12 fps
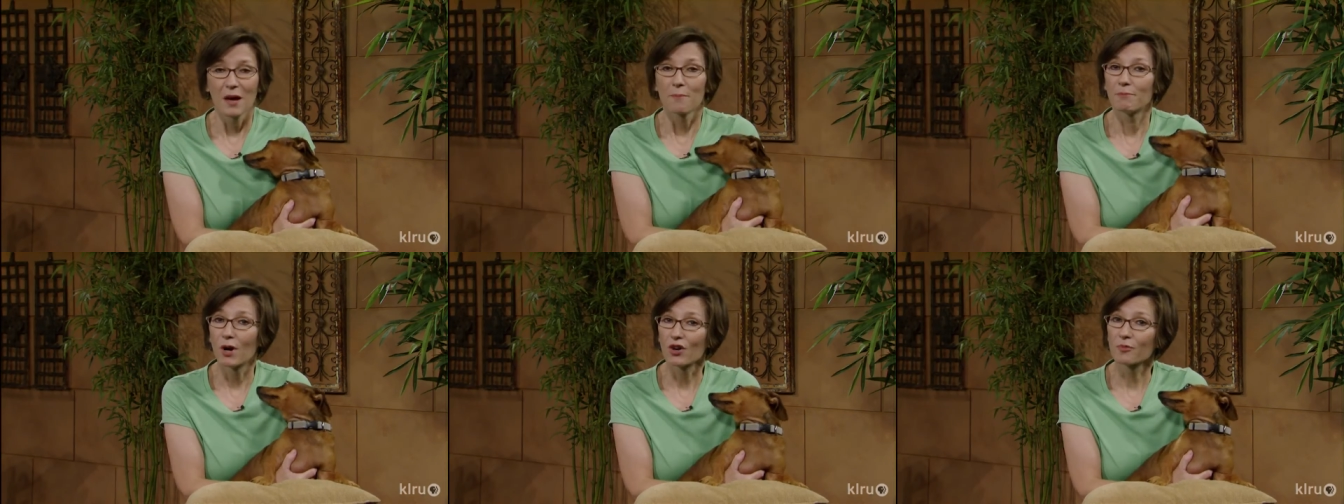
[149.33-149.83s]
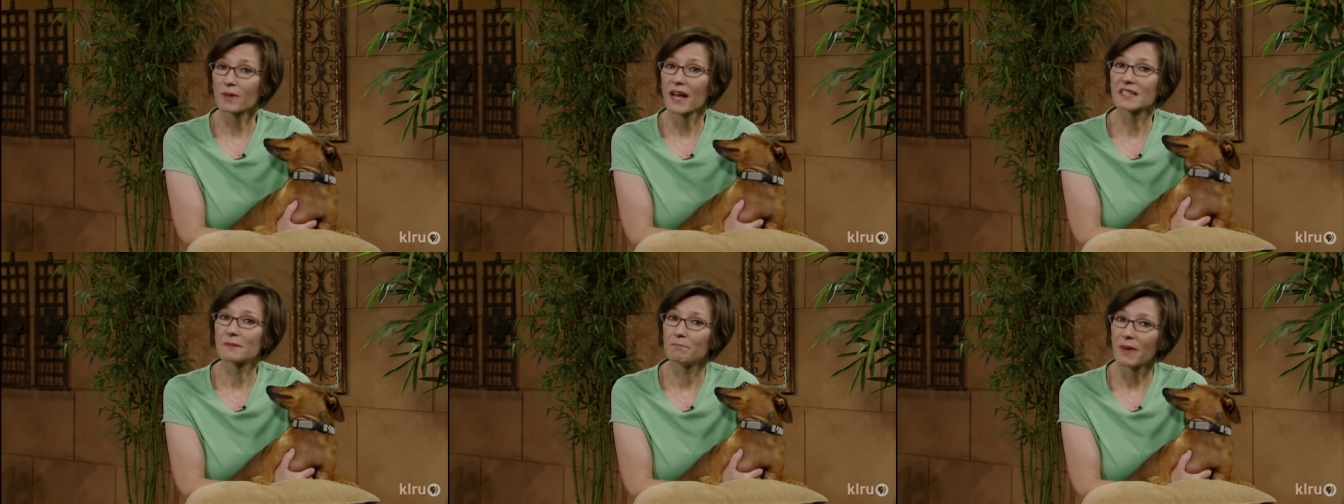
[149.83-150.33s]
Both
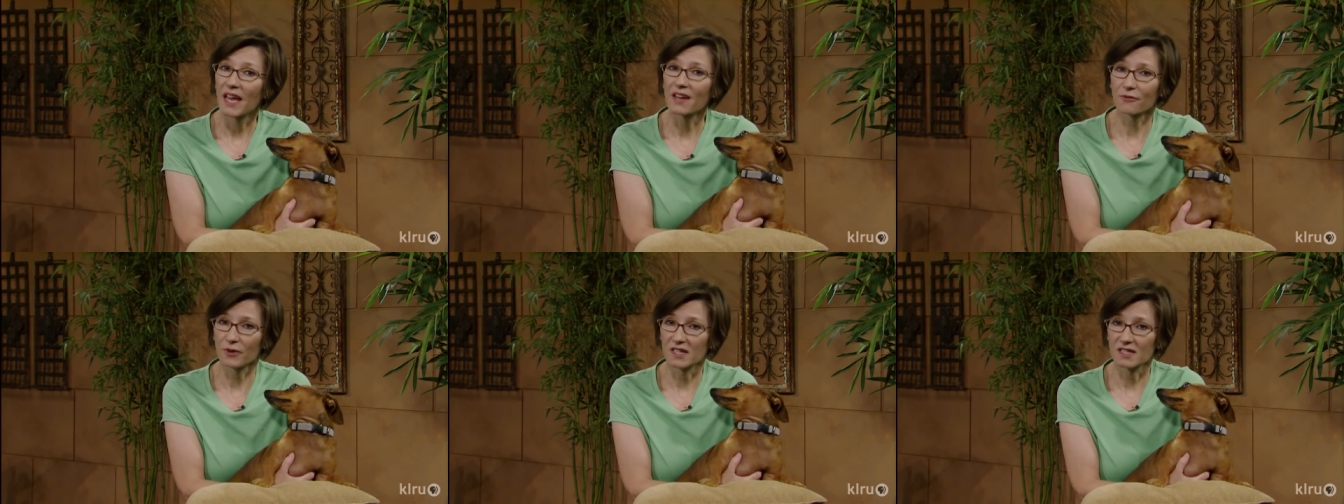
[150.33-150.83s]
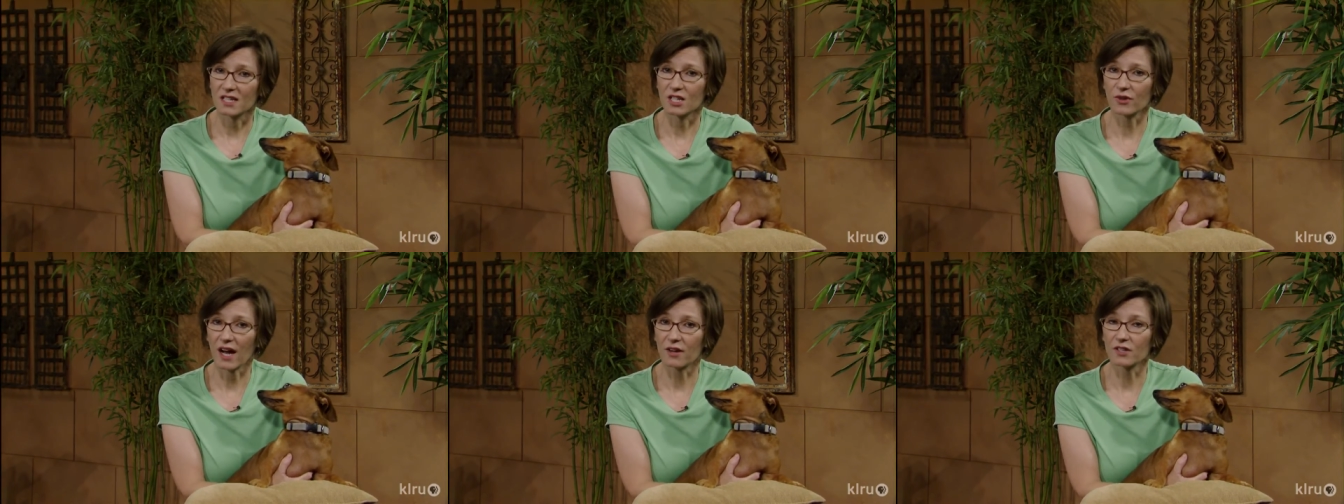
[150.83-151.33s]
plants may freeze to the
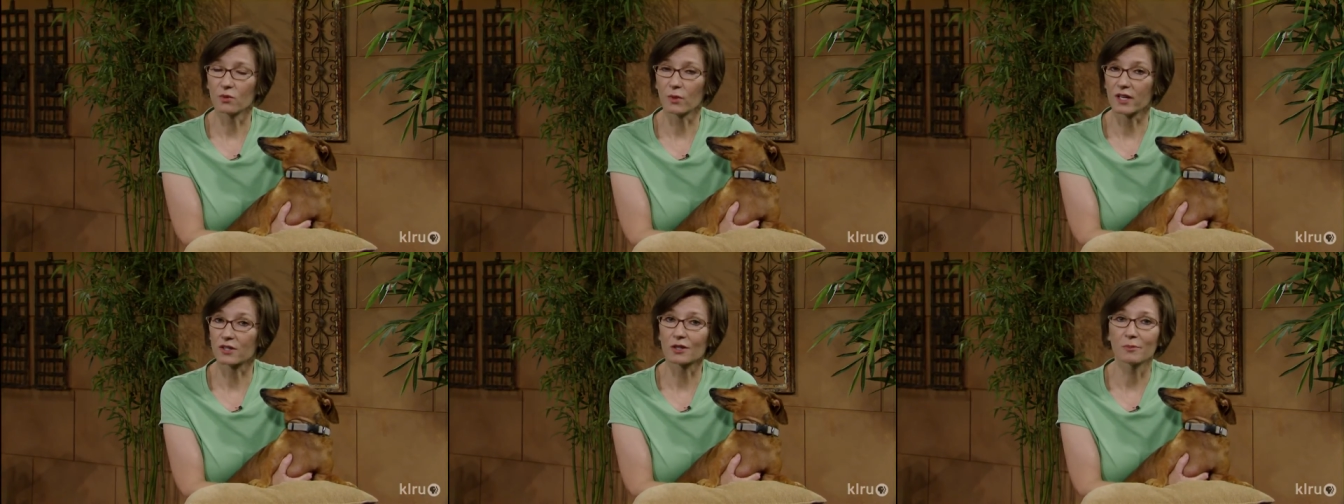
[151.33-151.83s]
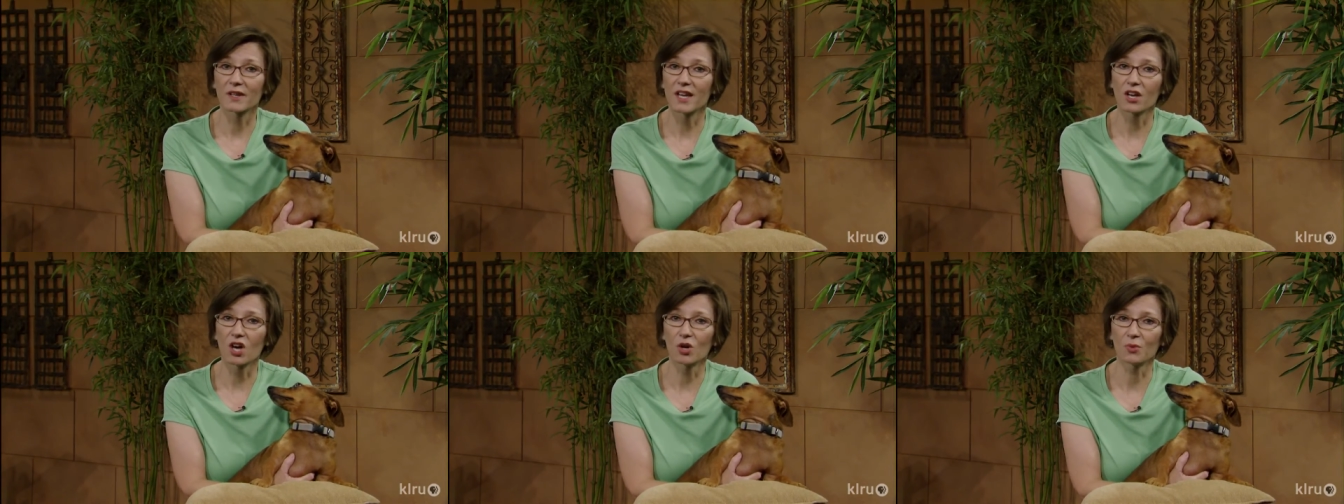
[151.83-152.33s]
ground in winter, but
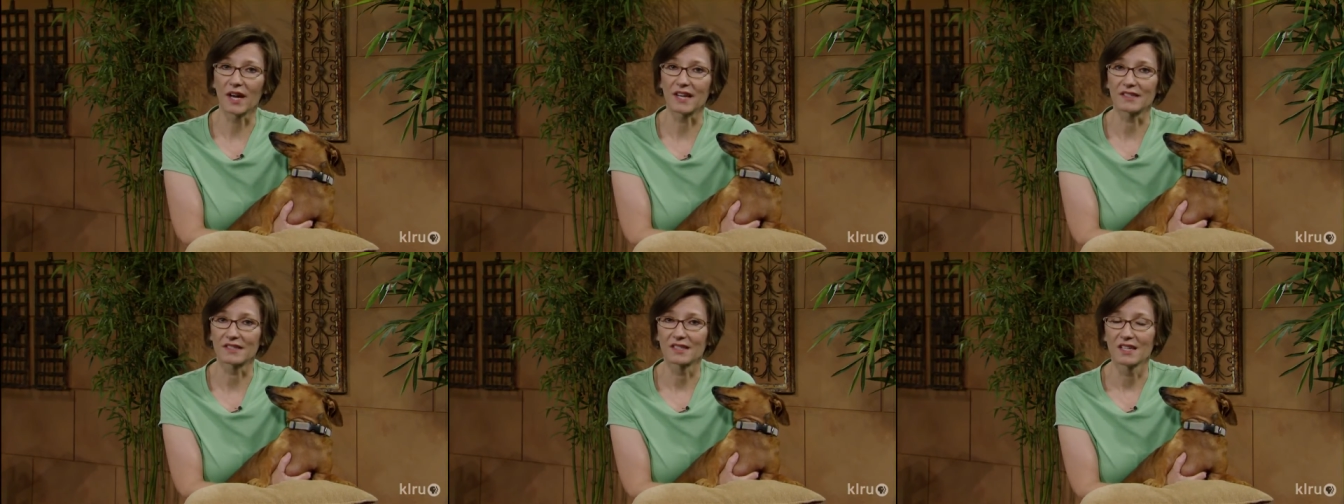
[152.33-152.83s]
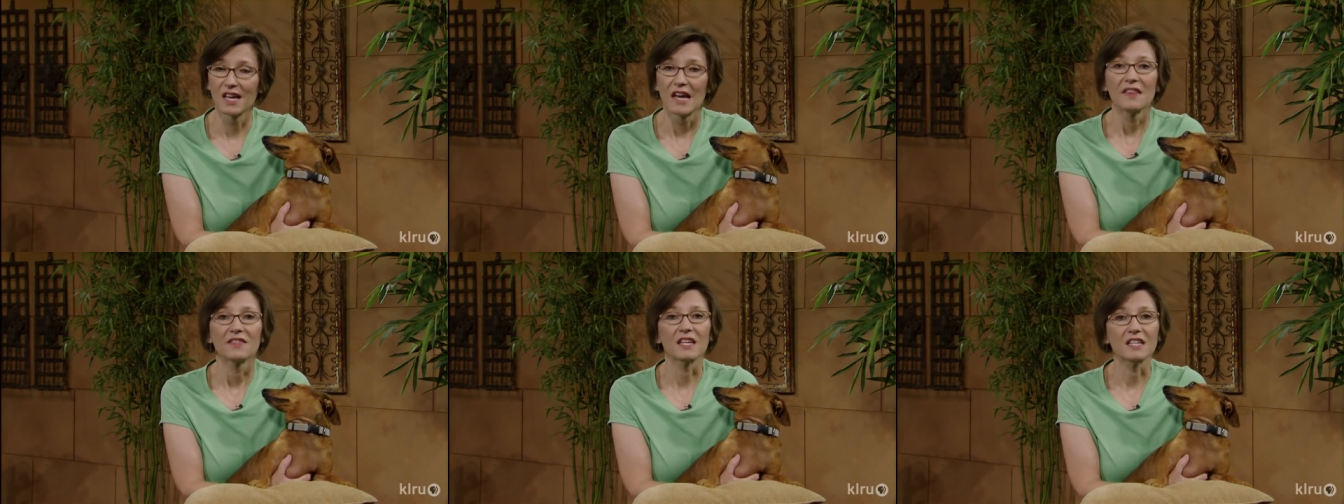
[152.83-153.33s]
not always.
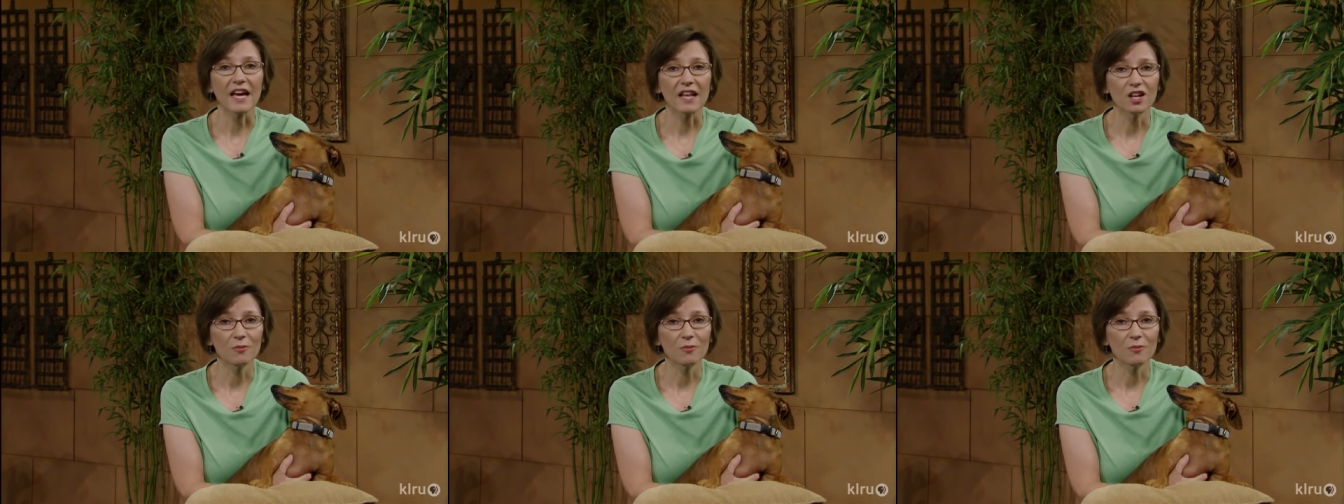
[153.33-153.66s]
The yellow